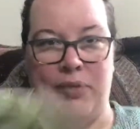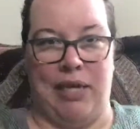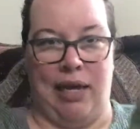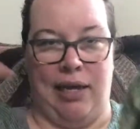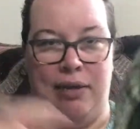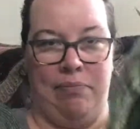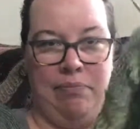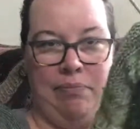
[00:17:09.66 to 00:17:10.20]

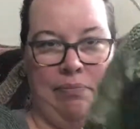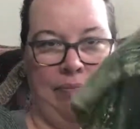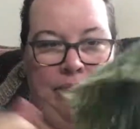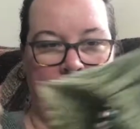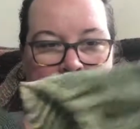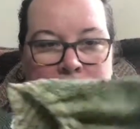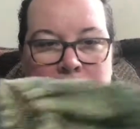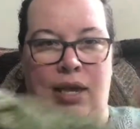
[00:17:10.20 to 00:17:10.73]
time.
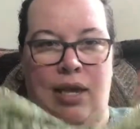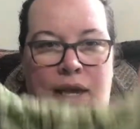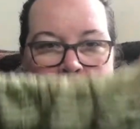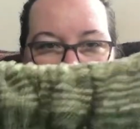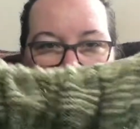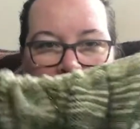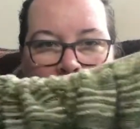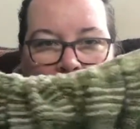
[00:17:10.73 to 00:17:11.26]

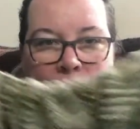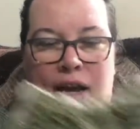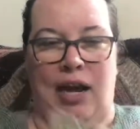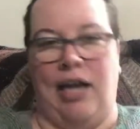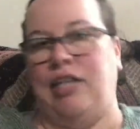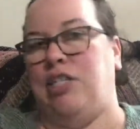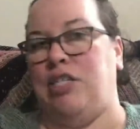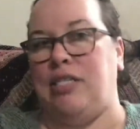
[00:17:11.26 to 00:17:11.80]
And then
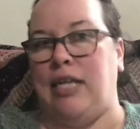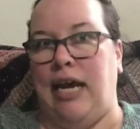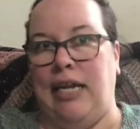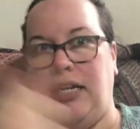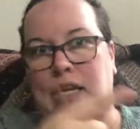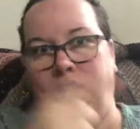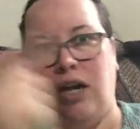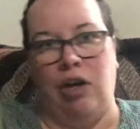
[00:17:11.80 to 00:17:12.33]
I
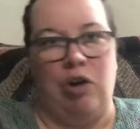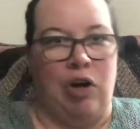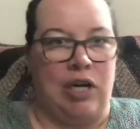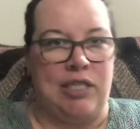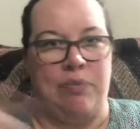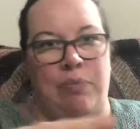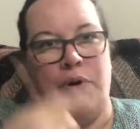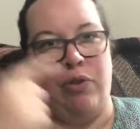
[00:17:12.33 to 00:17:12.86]
knit
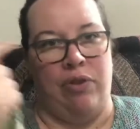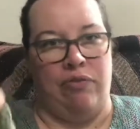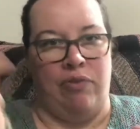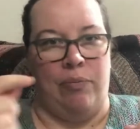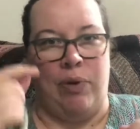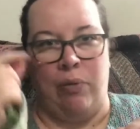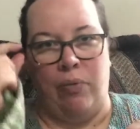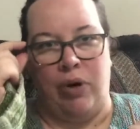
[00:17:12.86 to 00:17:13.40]
across both of
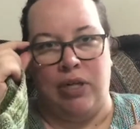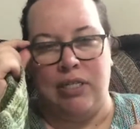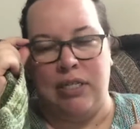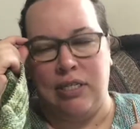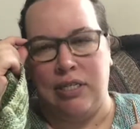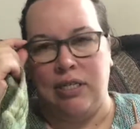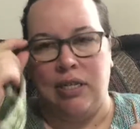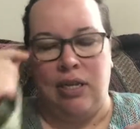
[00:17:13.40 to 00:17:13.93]
them at
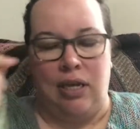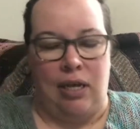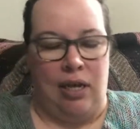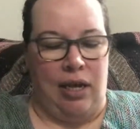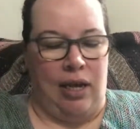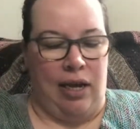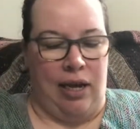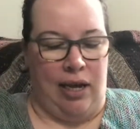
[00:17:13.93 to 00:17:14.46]
once.
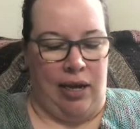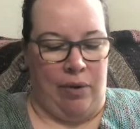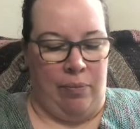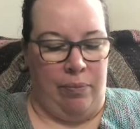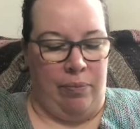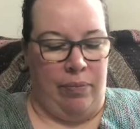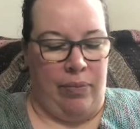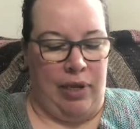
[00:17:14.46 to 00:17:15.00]

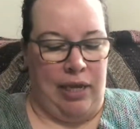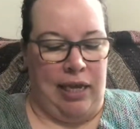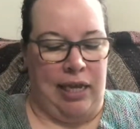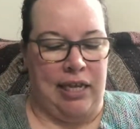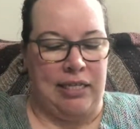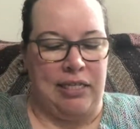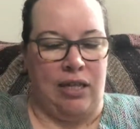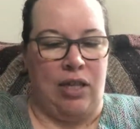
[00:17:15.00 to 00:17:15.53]
It
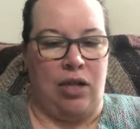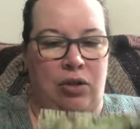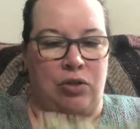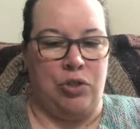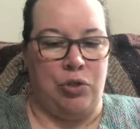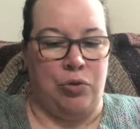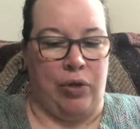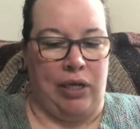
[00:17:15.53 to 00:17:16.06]
gets a little
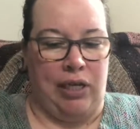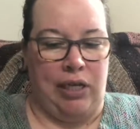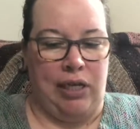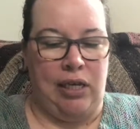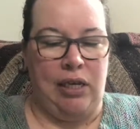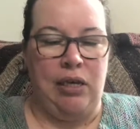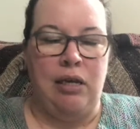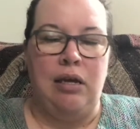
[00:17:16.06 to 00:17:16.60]

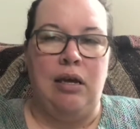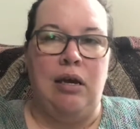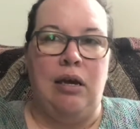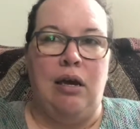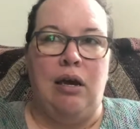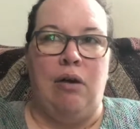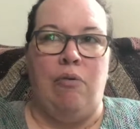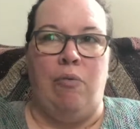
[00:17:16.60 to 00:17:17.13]
tricky
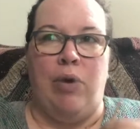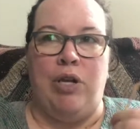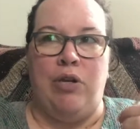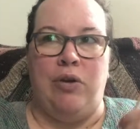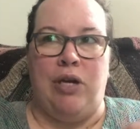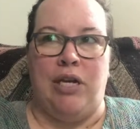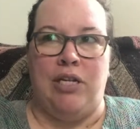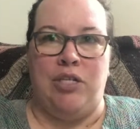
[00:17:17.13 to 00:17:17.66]
when
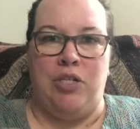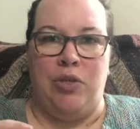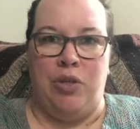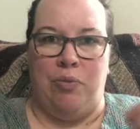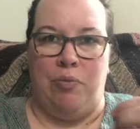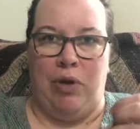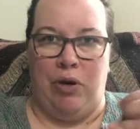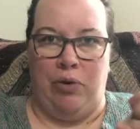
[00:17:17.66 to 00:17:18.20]
you get to
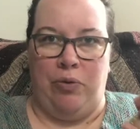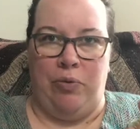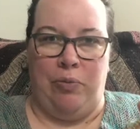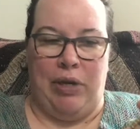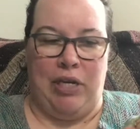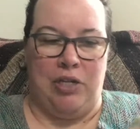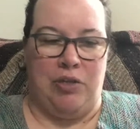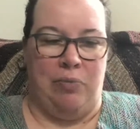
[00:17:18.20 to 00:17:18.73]
the middle
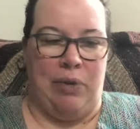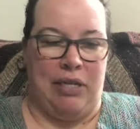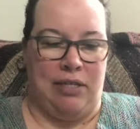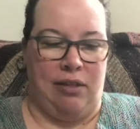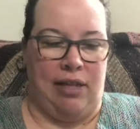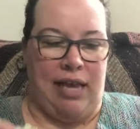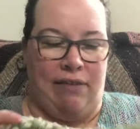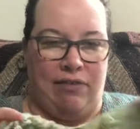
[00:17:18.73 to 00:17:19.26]
because you
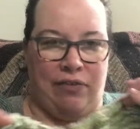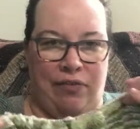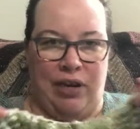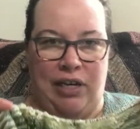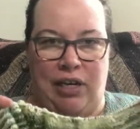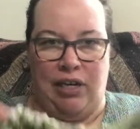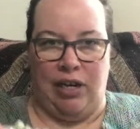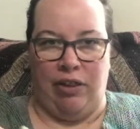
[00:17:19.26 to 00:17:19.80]
basically have to
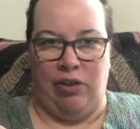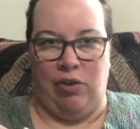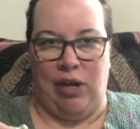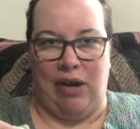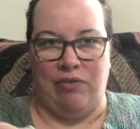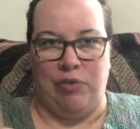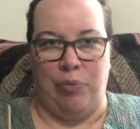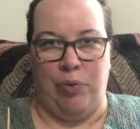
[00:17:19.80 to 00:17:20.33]
find you
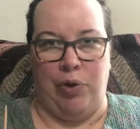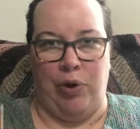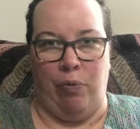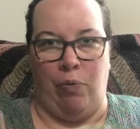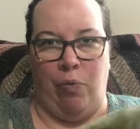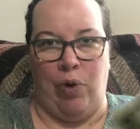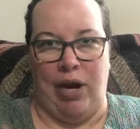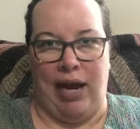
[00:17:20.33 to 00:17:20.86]
have to
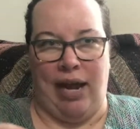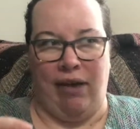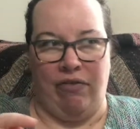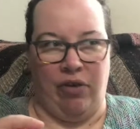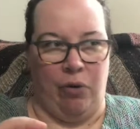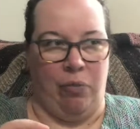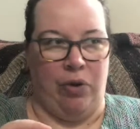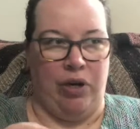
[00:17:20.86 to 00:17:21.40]
put one half
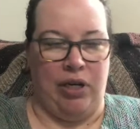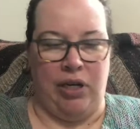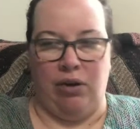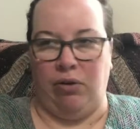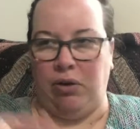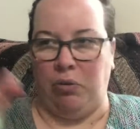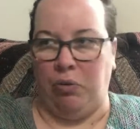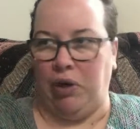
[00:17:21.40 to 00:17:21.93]
on one
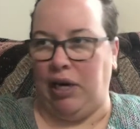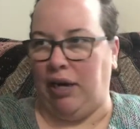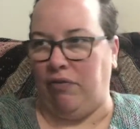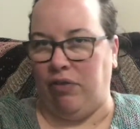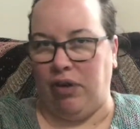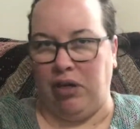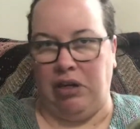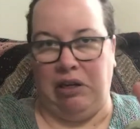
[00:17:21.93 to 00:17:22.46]
needle and one
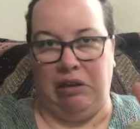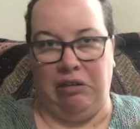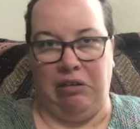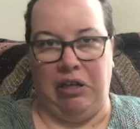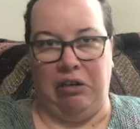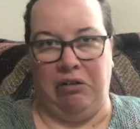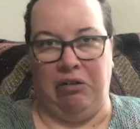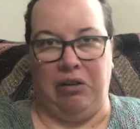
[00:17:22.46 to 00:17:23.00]
half on another
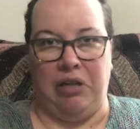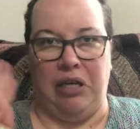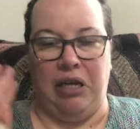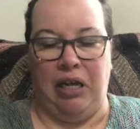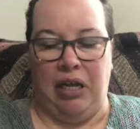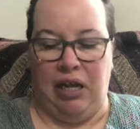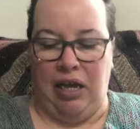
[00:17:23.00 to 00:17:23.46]
needle. And